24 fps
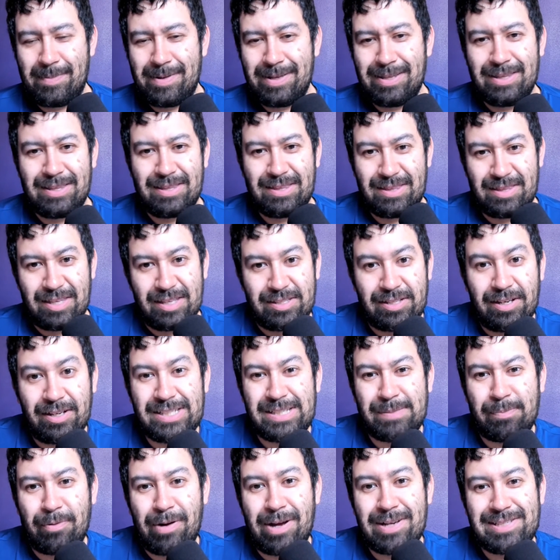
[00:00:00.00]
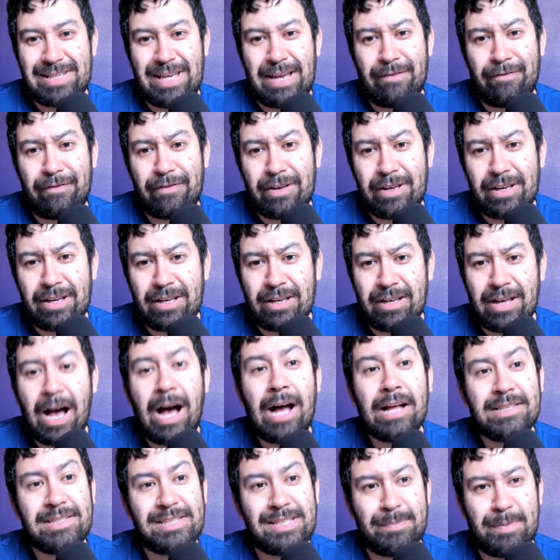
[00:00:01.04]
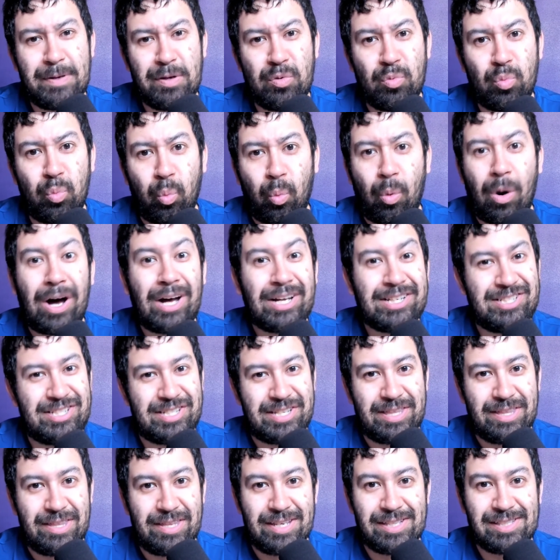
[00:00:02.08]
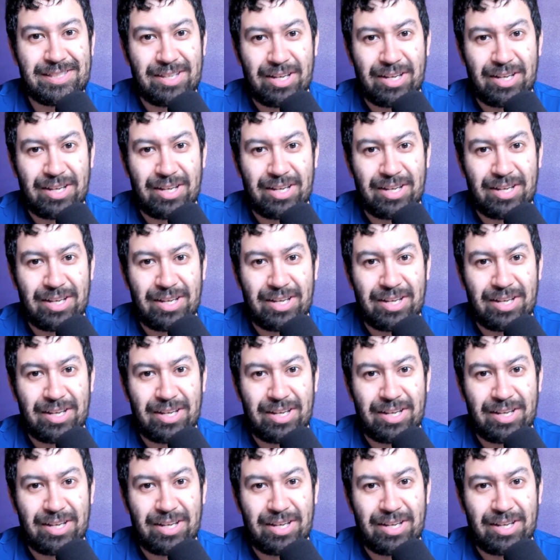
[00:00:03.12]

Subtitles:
Ducks brass have got to be watching this